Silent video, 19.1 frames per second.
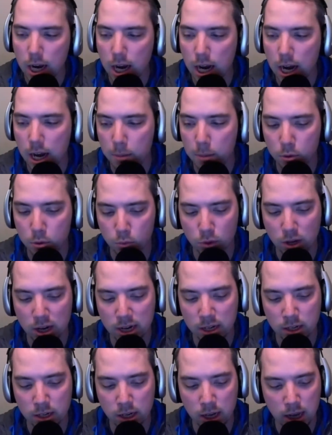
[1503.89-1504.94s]
But
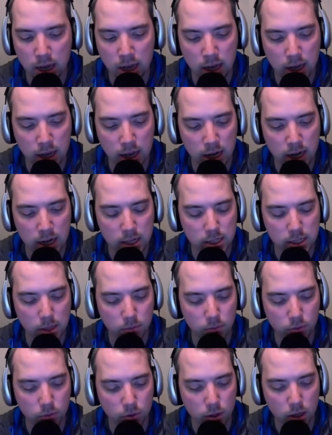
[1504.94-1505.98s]
Ryan, hit us up
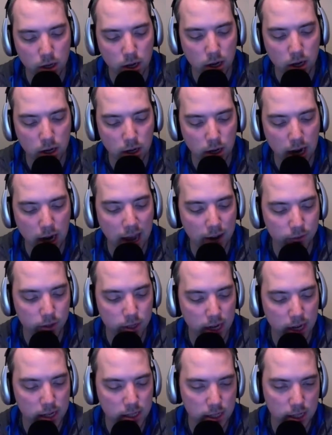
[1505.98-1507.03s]
for our
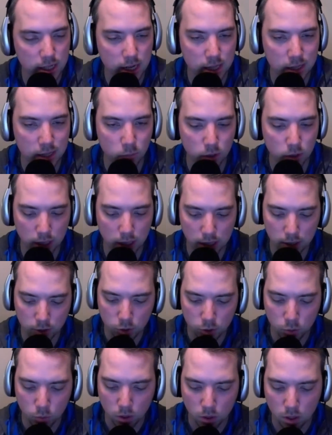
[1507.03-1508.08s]
advertising, and then we'll get
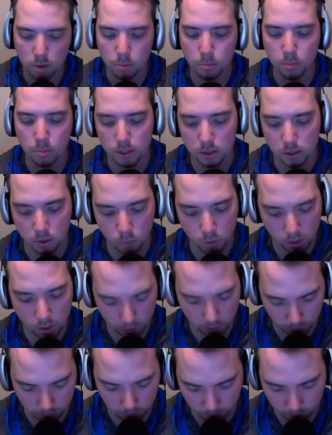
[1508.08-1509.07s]
into our picks of the week.